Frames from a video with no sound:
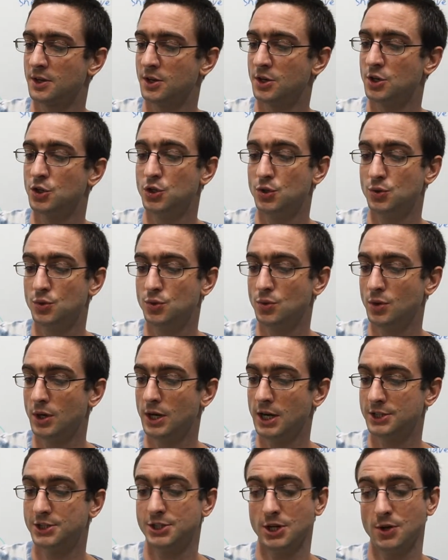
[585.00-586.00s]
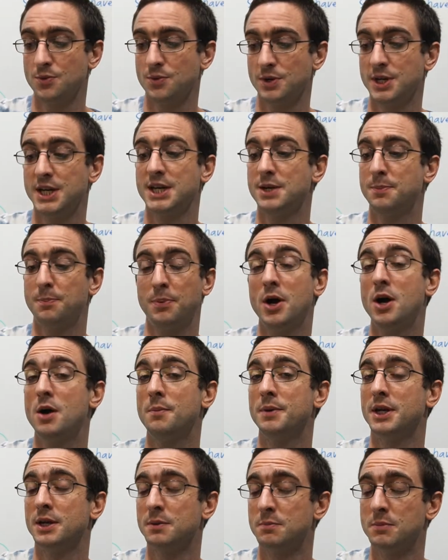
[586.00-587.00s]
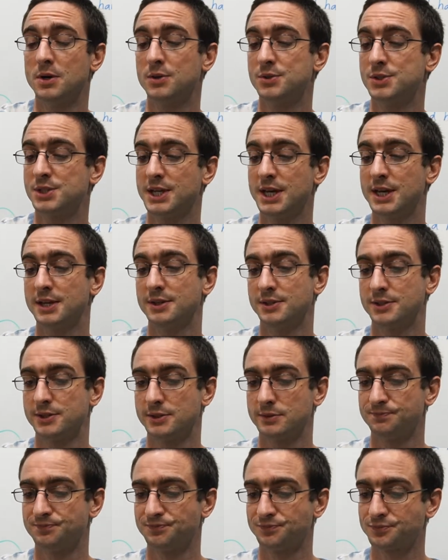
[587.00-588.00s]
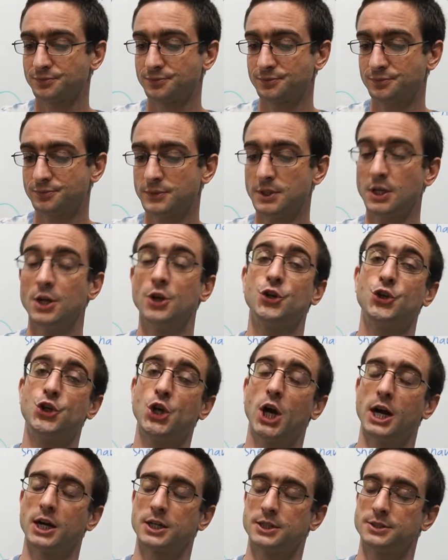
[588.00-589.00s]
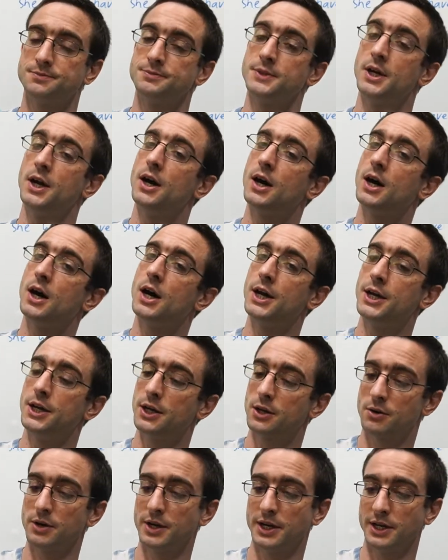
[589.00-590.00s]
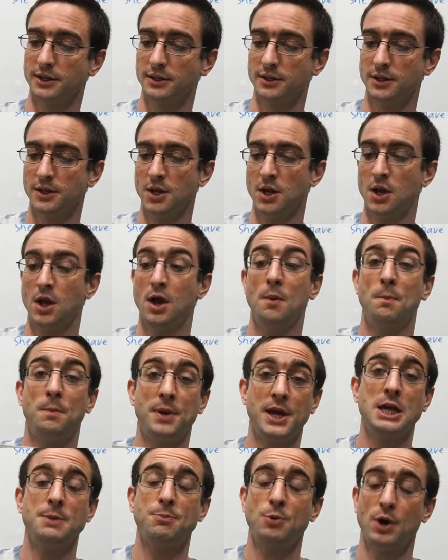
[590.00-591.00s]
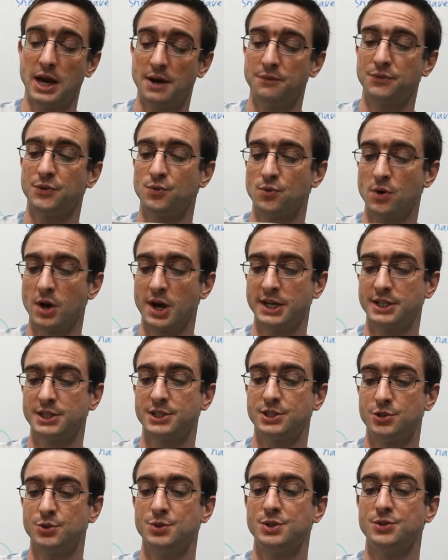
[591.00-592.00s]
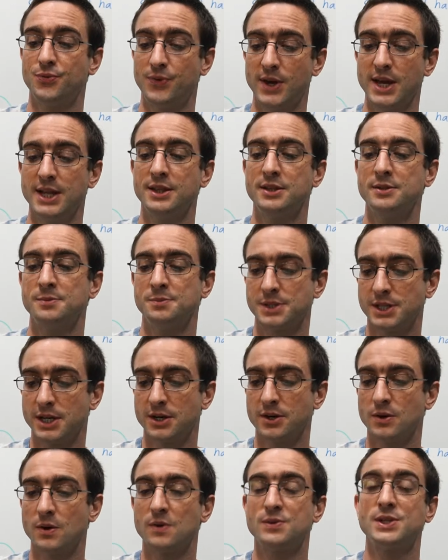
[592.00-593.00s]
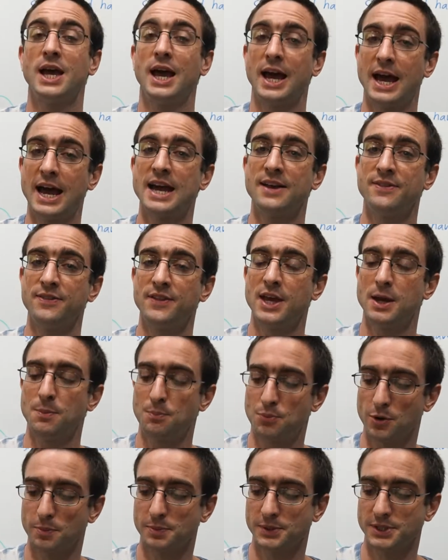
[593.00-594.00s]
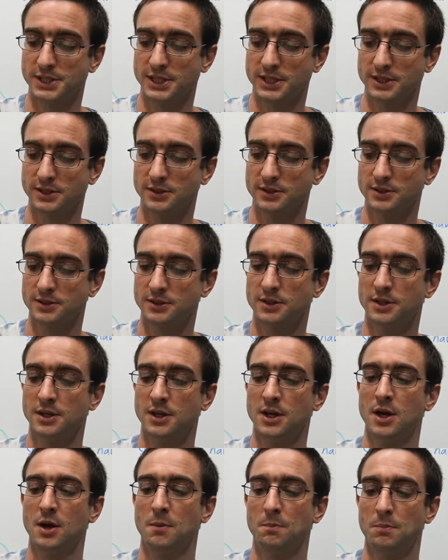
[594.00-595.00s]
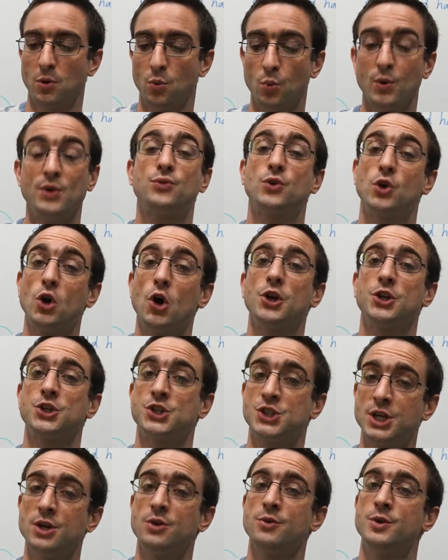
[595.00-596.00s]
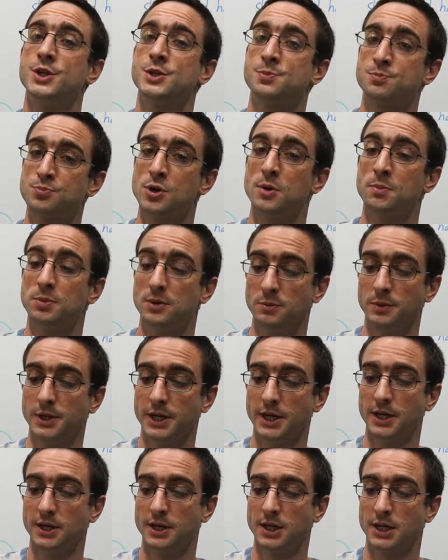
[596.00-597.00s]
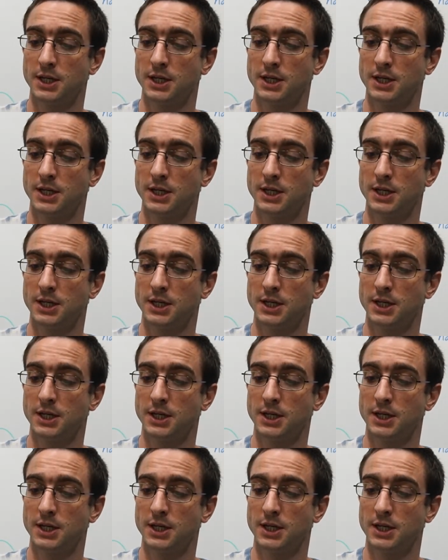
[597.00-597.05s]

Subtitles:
You don't need a permit in most states. Chuck, I agree. People have the right to defend themselves and their property. But we've got a serious problem here.